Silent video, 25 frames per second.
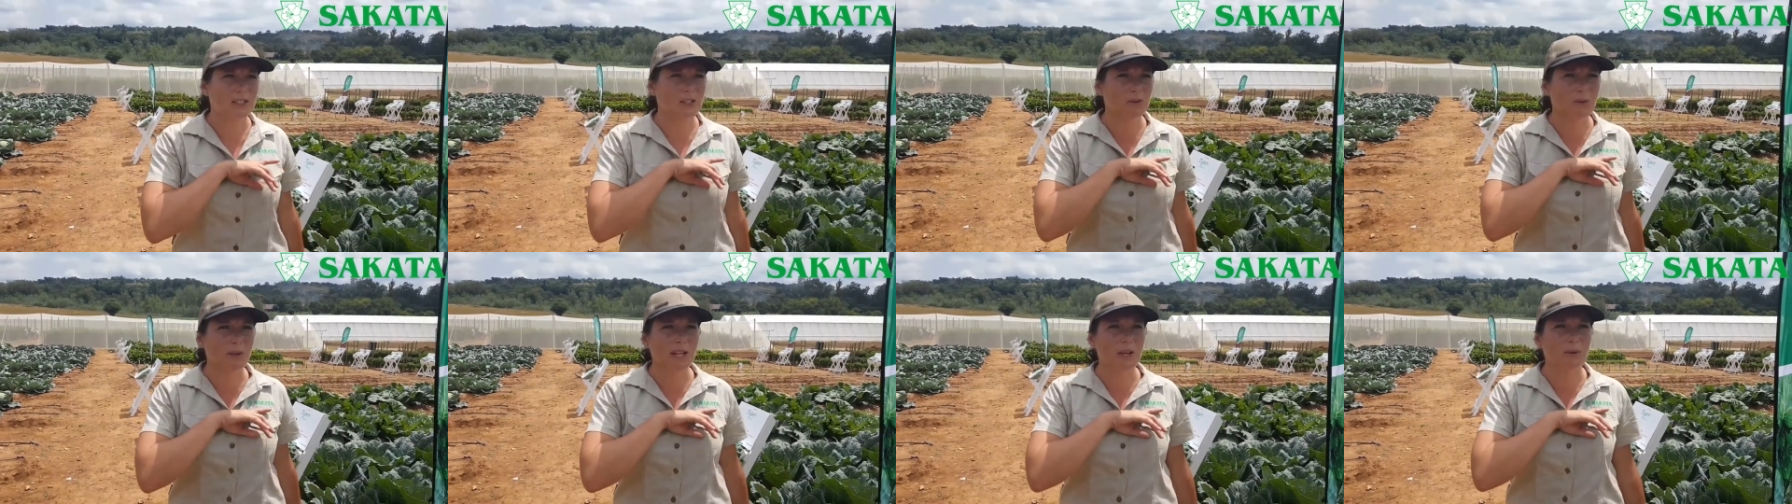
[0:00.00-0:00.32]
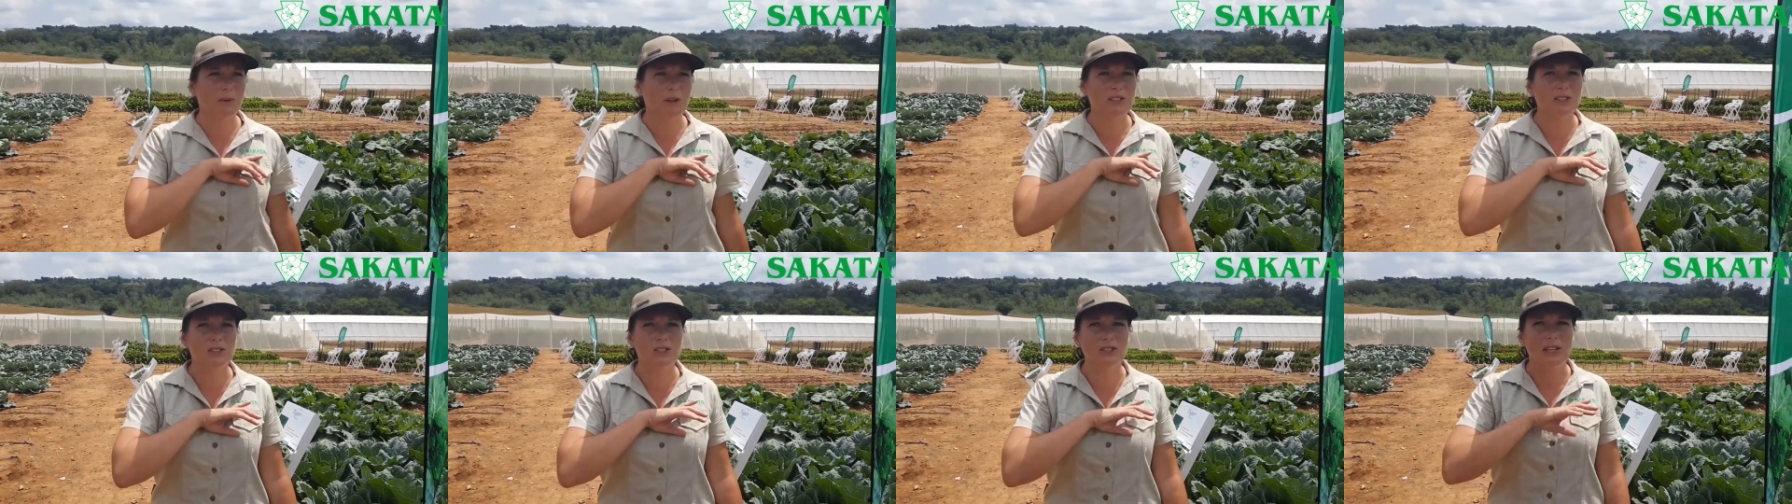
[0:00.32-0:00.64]
I just quickly
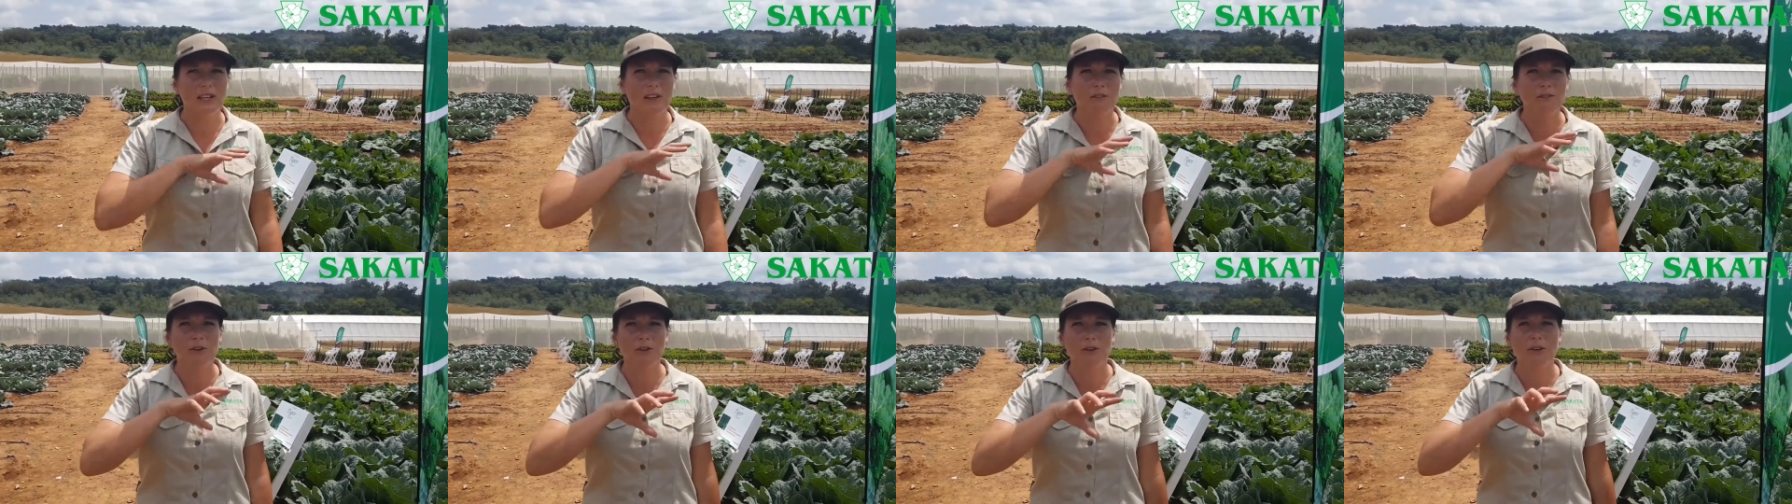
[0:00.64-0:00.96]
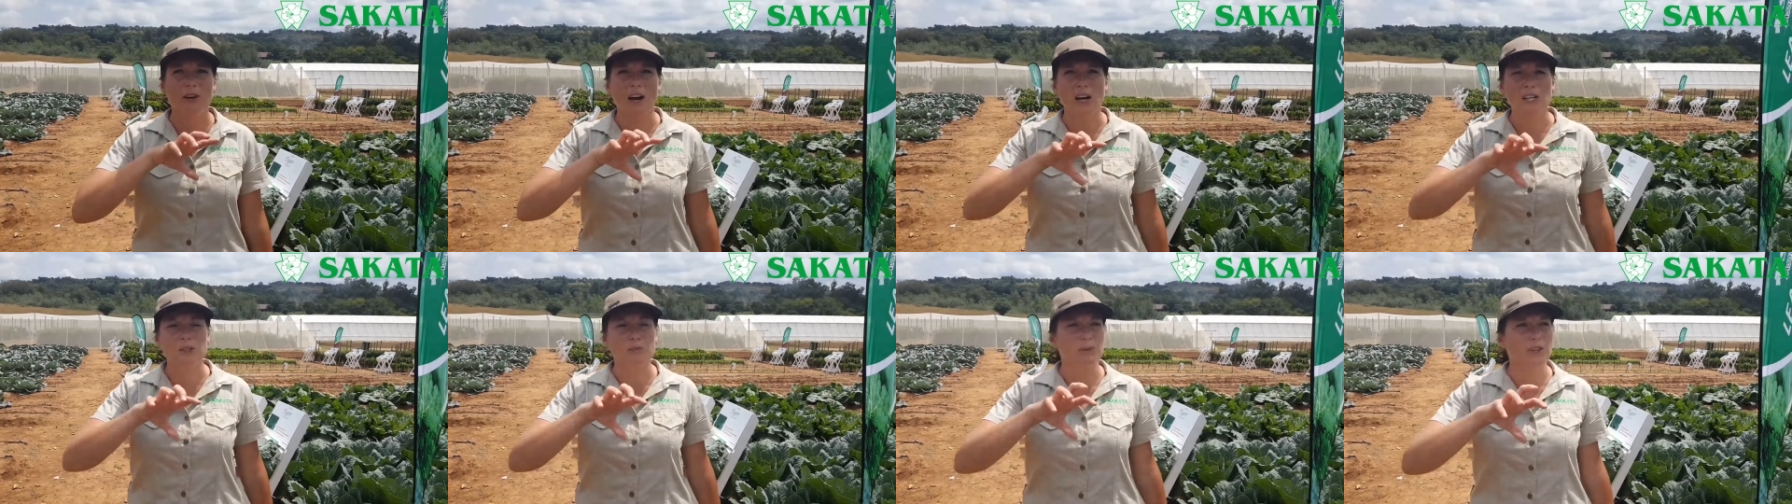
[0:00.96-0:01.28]
wanted to, if you
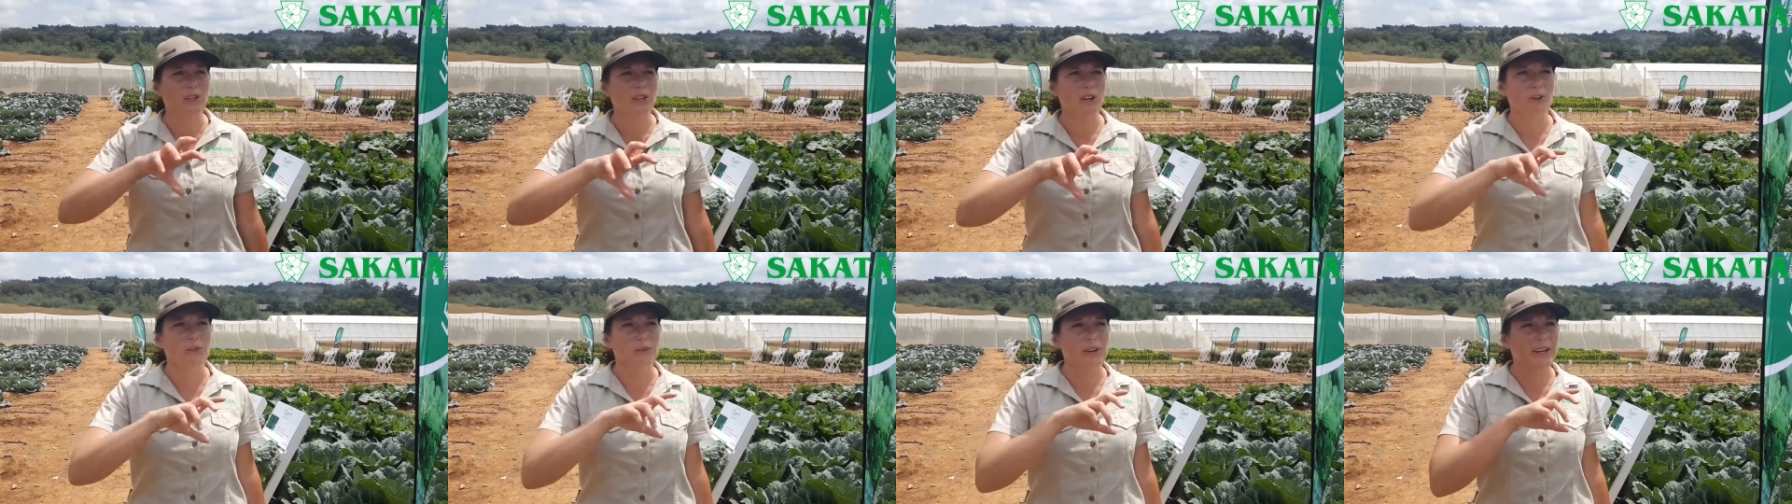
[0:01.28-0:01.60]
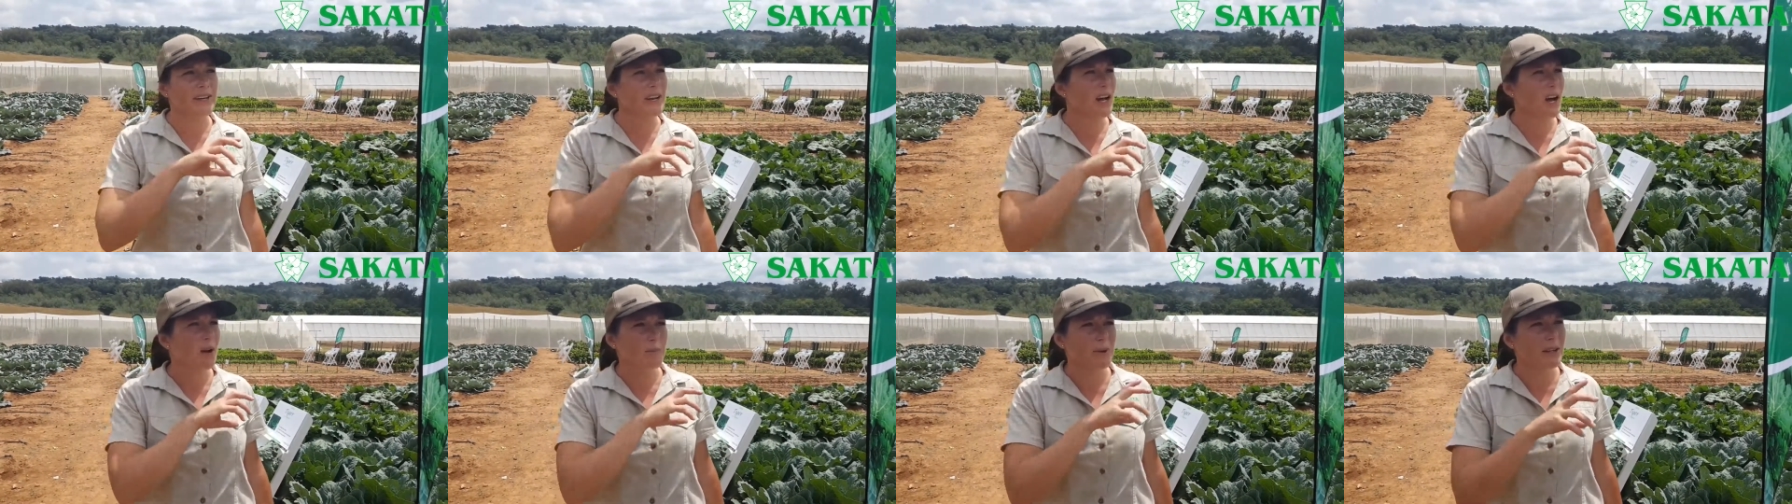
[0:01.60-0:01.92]
guys want to go
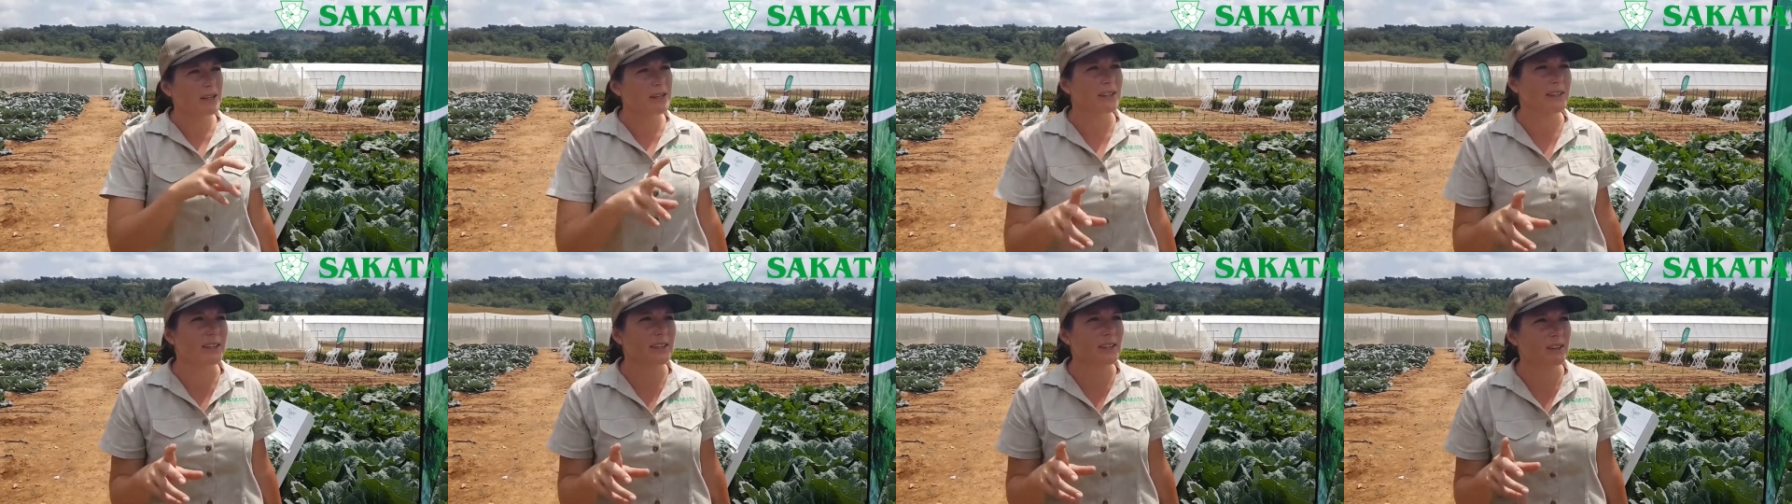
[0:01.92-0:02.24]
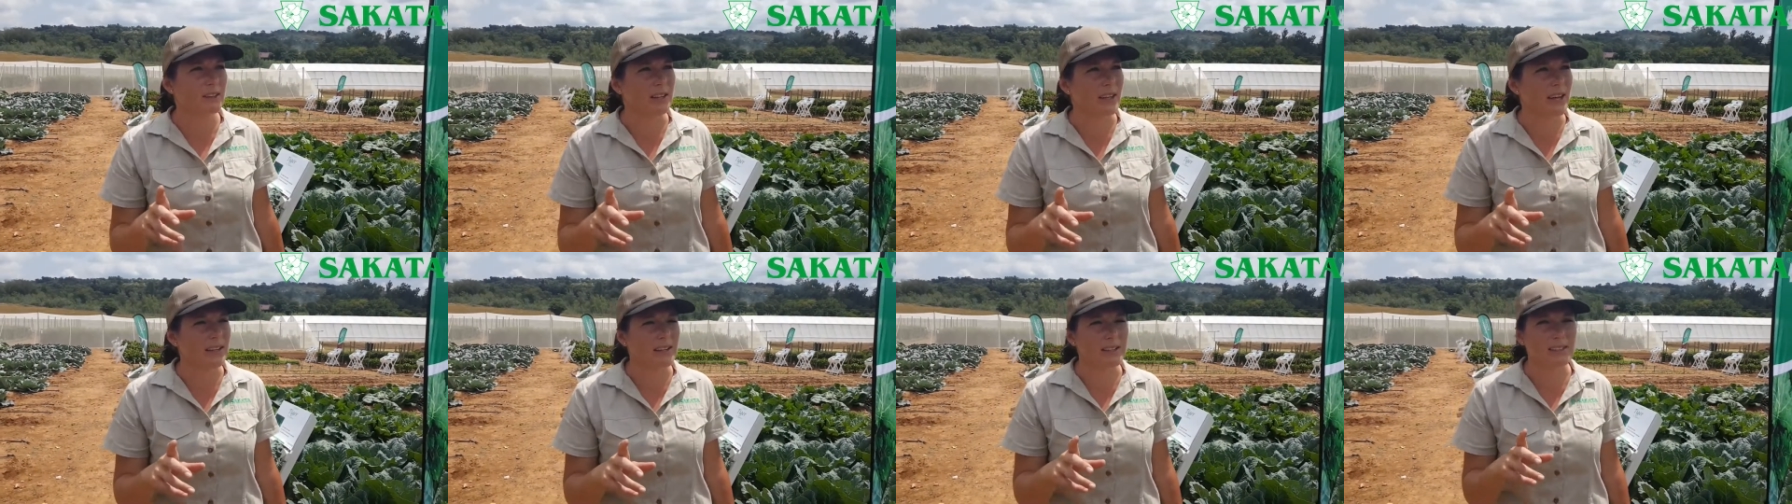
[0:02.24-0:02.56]
read up anything
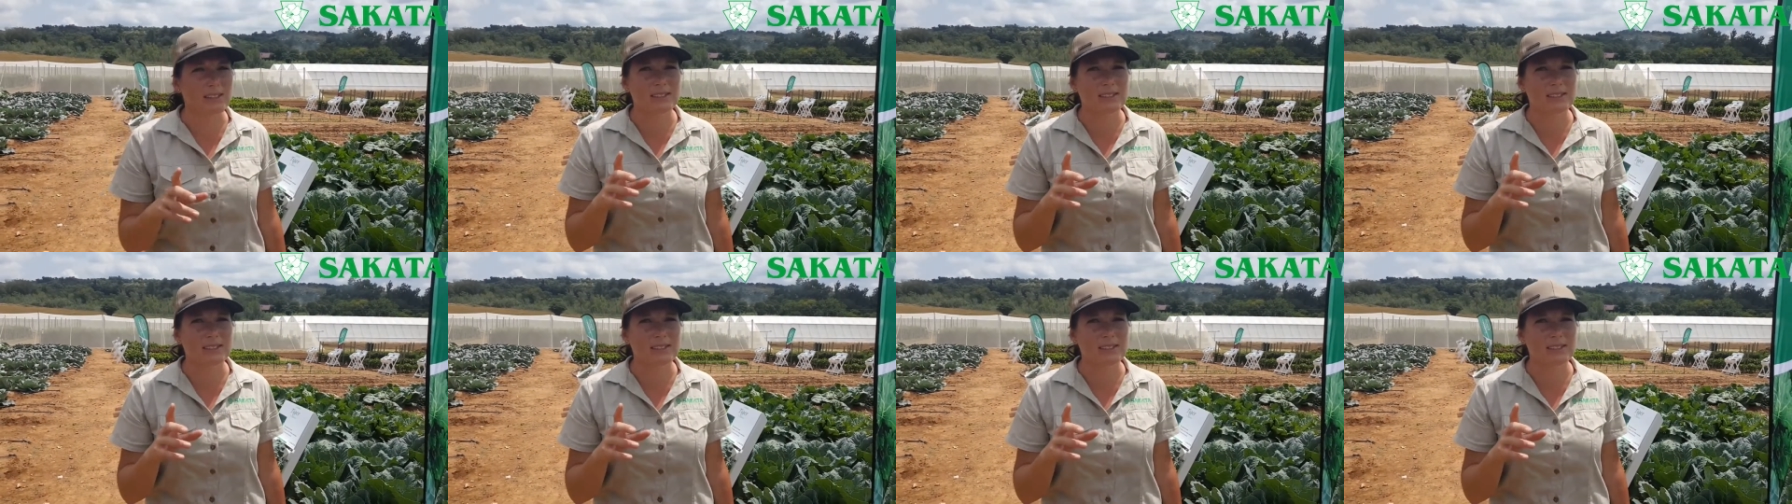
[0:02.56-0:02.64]
on that,